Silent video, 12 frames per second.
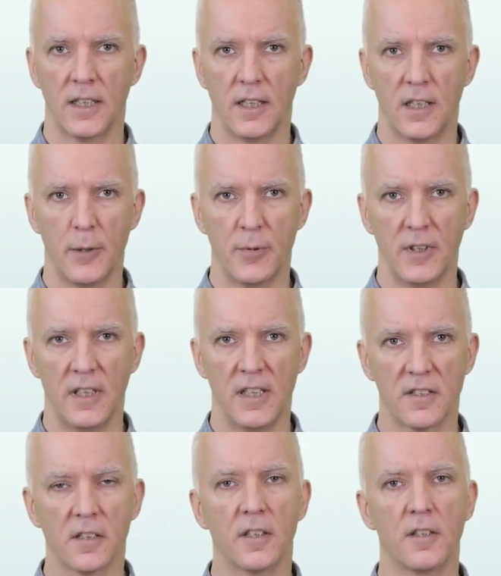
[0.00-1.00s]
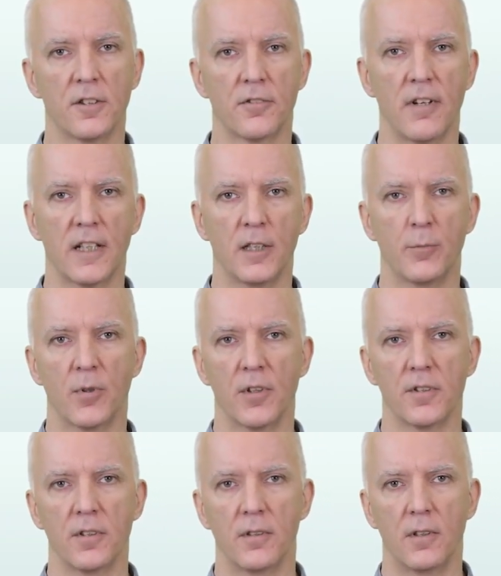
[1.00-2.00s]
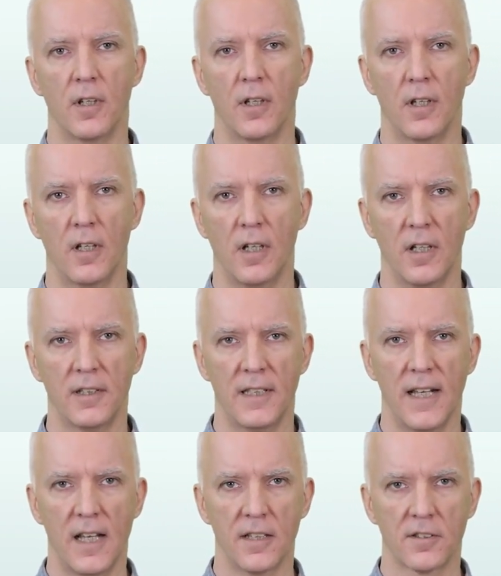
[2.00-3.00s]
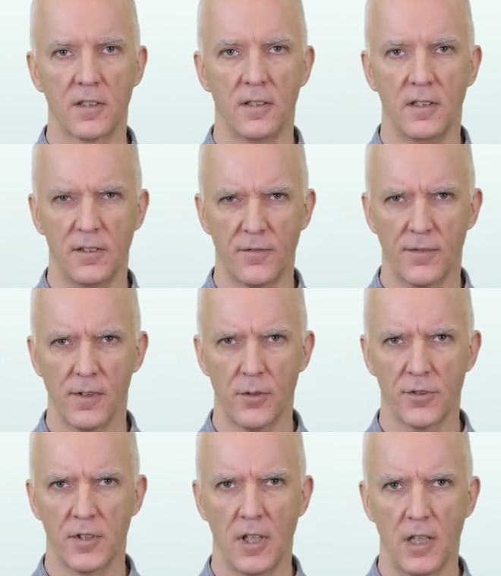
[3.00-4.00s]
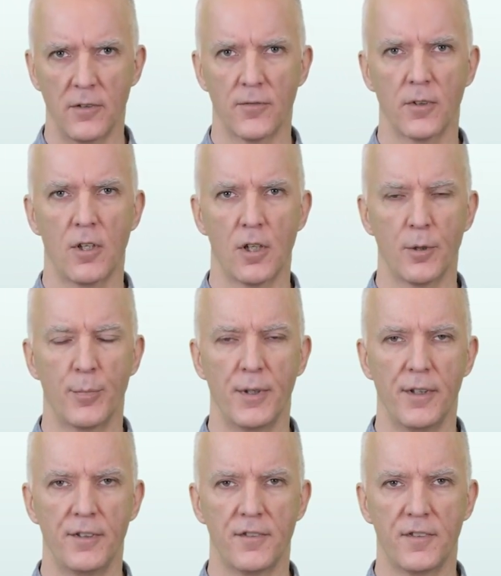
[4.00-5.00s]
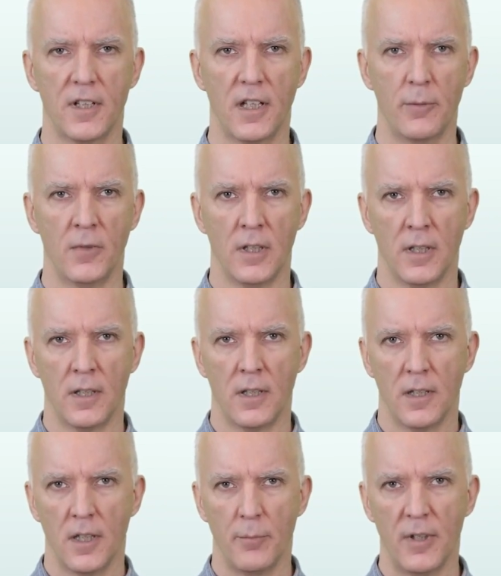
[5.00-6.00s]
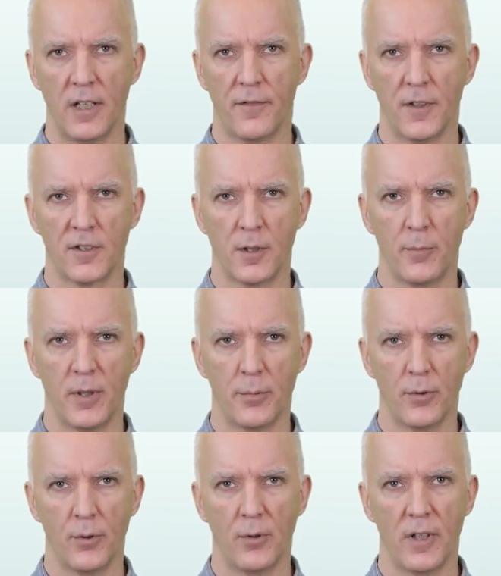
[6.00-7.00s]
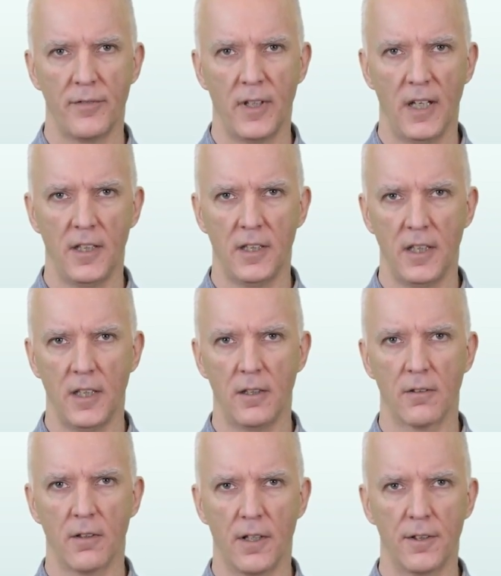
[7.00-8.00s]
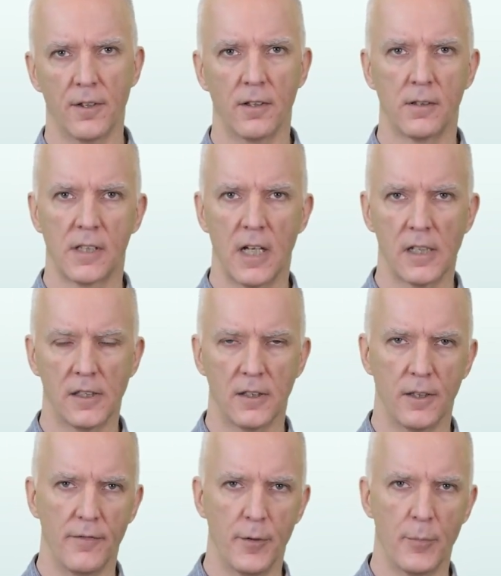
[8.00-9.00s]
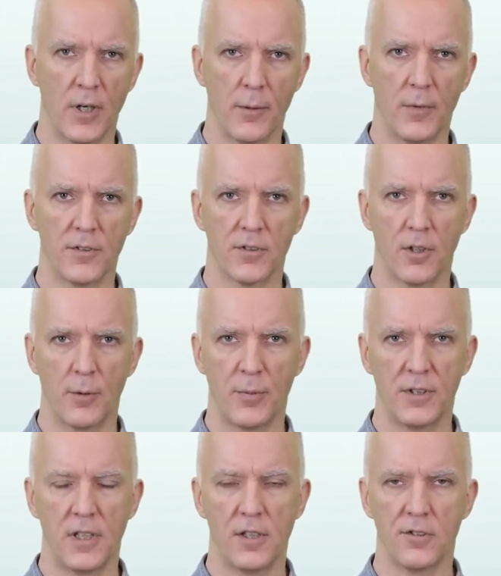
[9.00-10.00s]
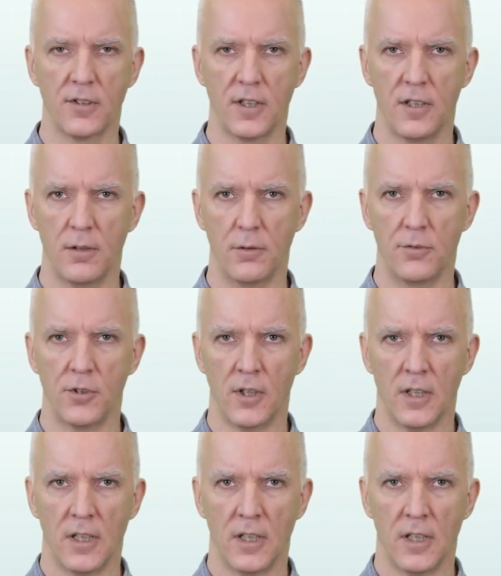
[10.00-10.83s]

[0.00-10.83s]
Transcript: can keep an easily distracted person on task, in flow state, for longer periods of time. The benefits to people who have ADD or other cognitive impairments are potentially huge.